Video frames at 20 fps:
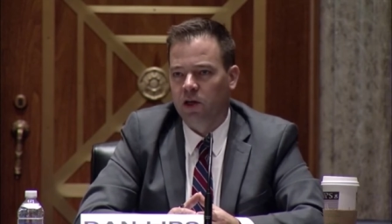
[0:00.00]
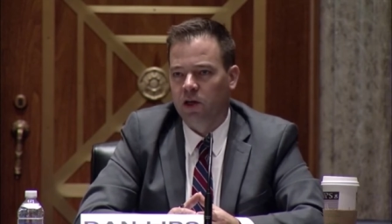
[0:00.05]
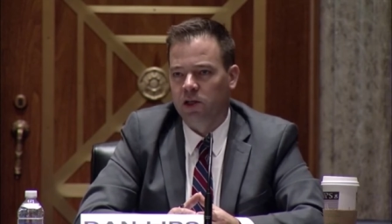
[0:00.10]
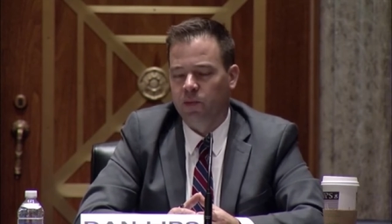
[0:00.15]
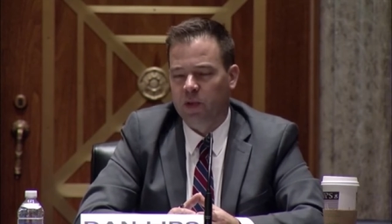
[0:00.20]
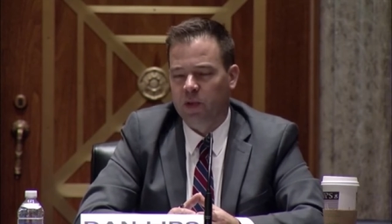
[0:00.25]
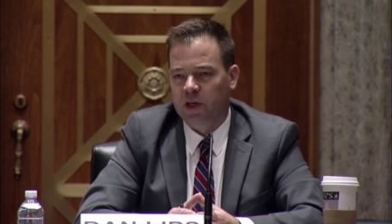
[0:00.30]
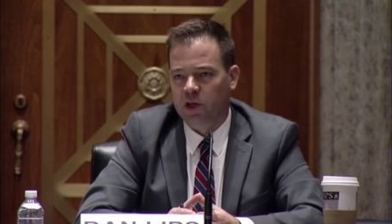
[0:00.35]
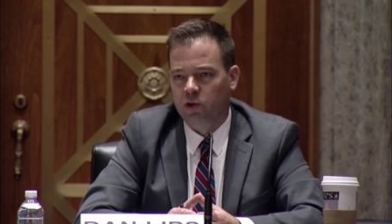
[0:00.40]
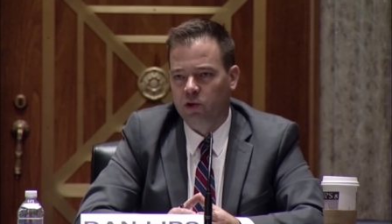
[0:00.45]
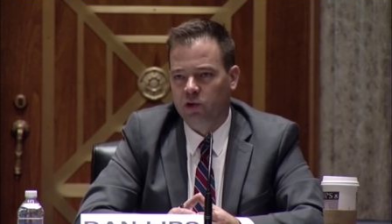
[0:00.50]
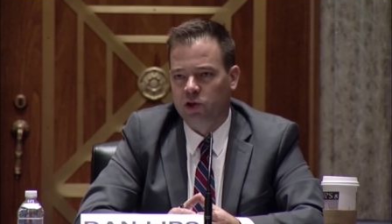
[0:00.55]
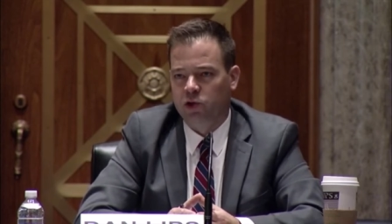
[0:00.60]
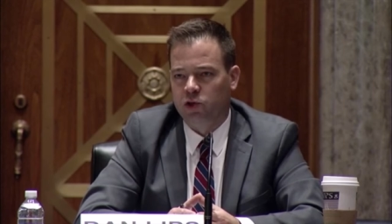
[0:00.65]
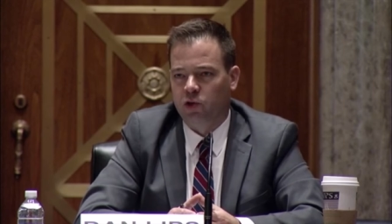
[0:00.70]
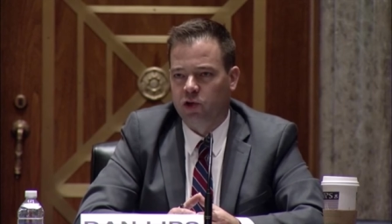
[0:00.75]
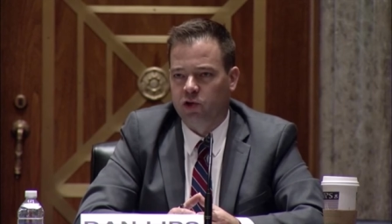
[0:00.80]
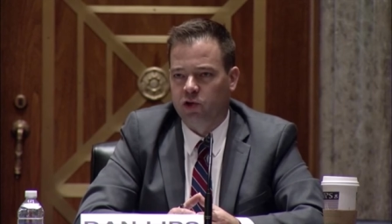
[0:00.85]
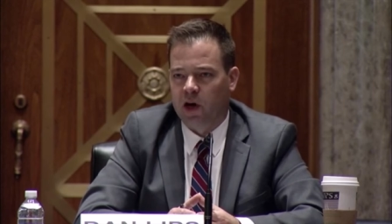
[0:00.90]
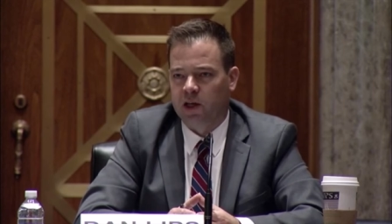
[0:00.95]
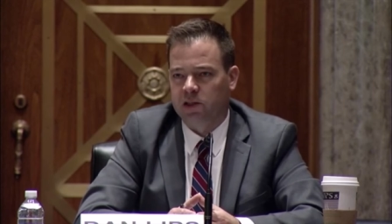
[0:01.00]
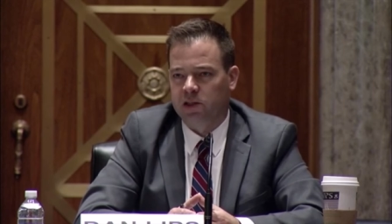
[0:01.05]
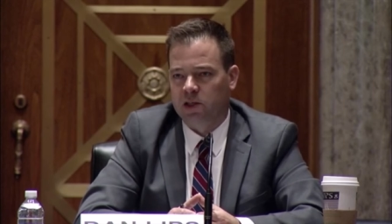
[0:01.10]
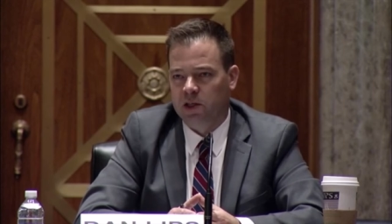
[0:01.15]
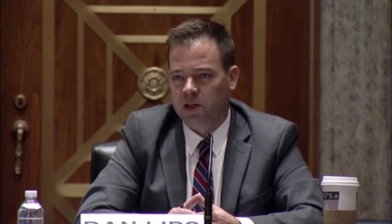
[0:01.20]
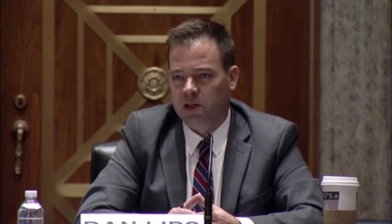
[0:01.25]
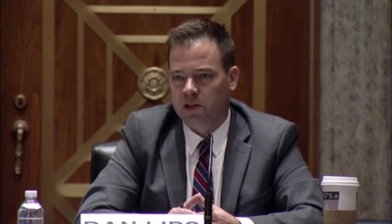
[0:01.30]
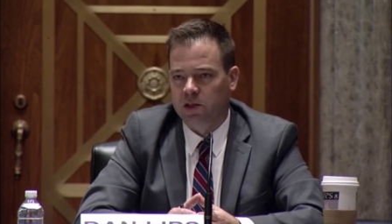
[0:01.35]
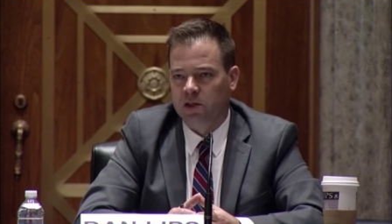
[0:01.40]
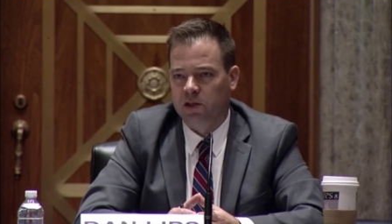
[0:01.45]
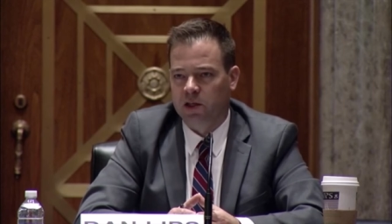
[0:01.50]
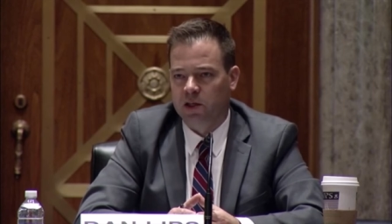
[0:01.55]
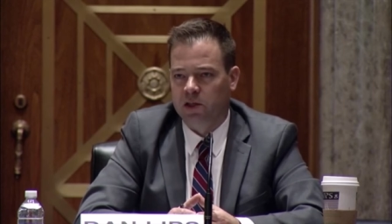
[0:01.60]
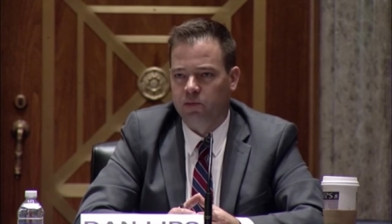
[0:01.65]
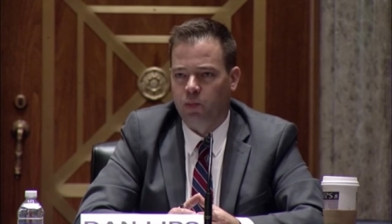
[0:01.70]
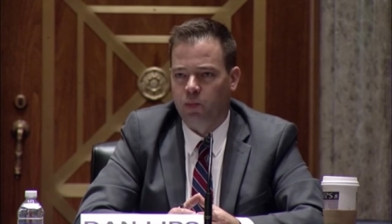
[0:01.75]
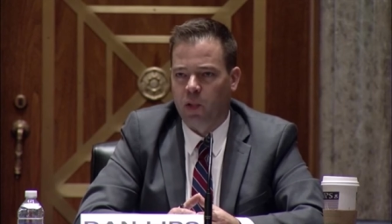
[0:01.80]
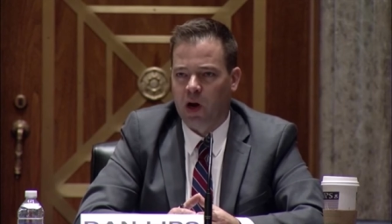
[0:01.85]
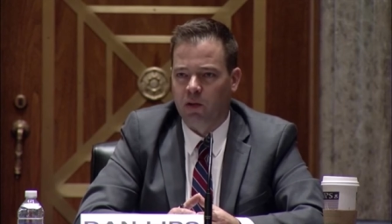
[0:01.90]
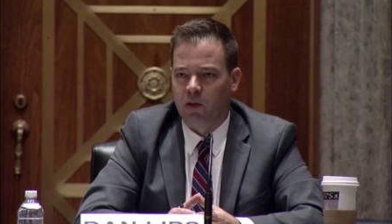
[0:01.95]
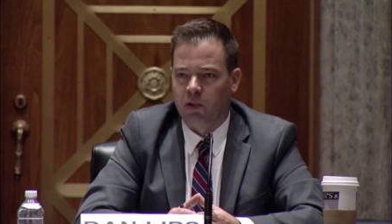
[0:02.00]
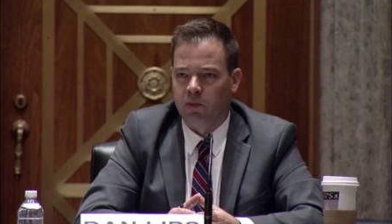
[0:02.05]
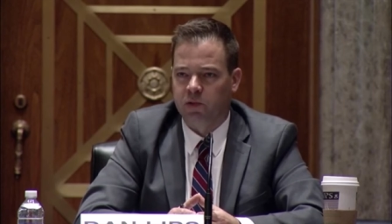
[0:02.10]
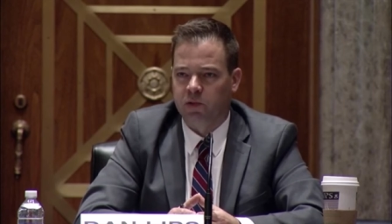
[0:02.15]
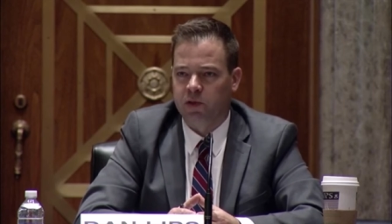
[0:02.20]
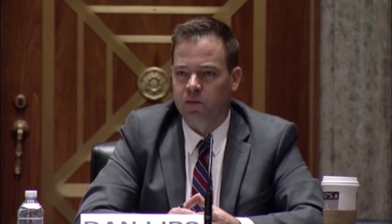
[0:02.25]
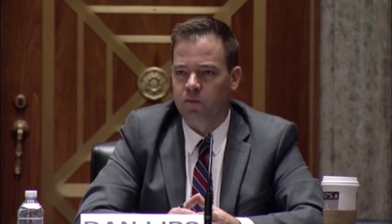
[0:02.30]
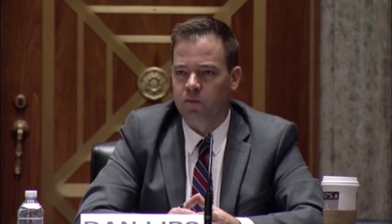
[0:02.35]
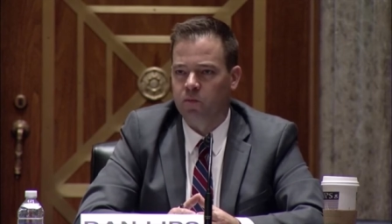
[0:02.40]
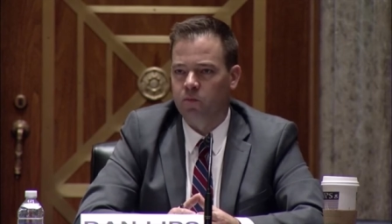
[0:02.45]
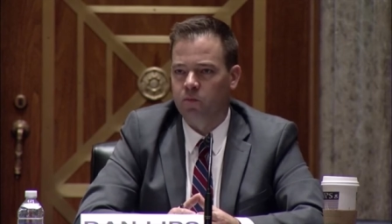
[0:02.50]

to be used to address these, these problems.